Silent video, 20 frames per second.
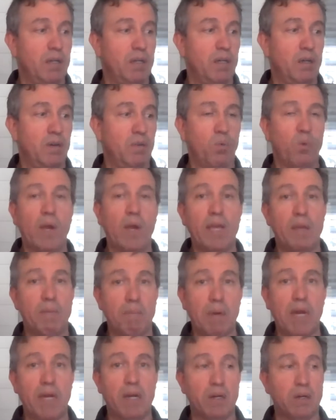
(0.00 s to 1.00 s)
way
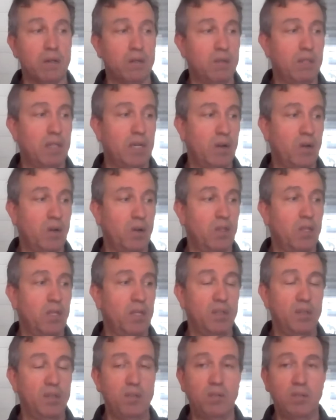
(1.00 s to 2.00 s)
better than on
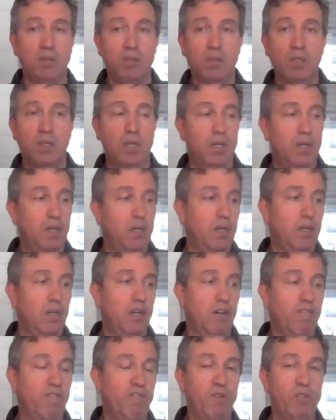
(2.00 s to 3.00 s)
this
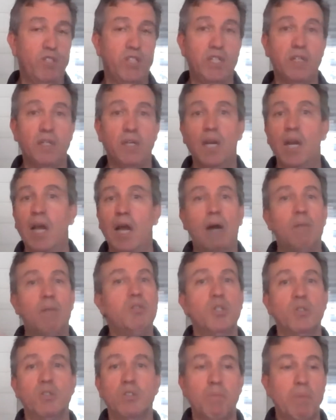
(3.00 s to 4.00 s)
Fuji. I'm
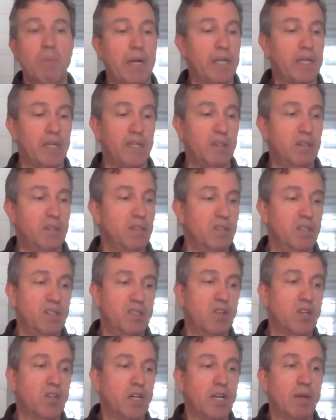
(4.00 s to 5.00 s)
sure somebody
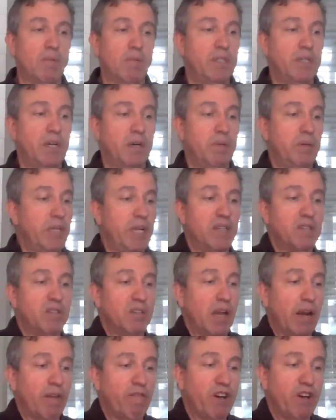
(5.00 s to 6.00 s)
is going to come and tell me that
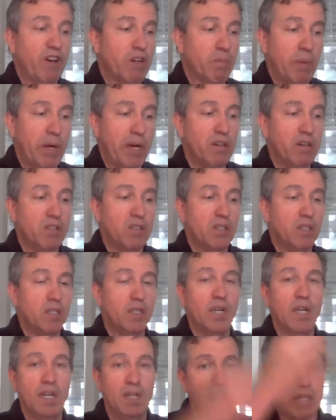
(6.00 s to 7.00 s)
it's not a fair comparison,
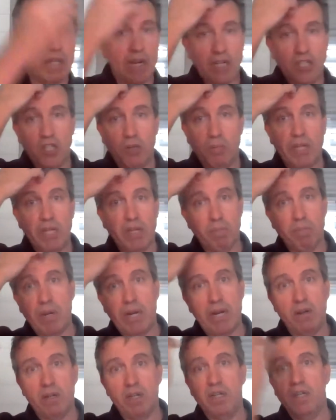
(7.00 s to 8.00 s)
that I should be
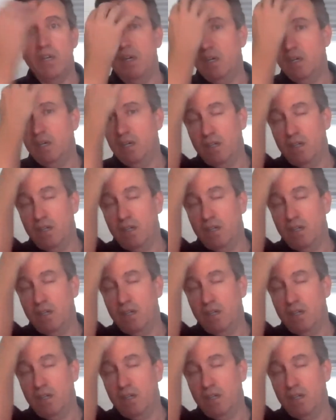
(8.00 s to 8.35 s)
comparing